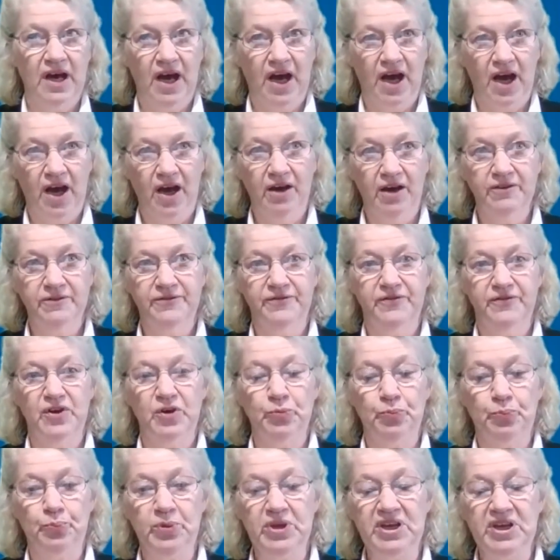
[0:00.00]
of
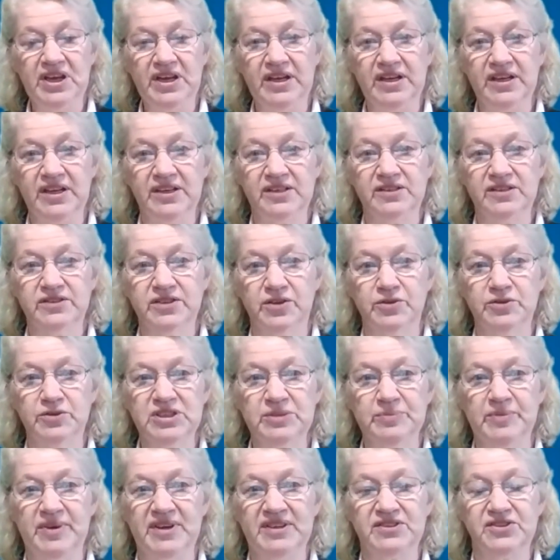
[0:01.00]
being in
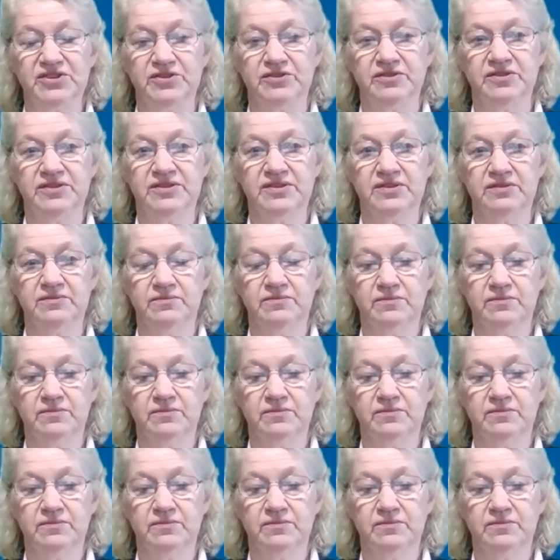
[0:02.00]
Toastmasters.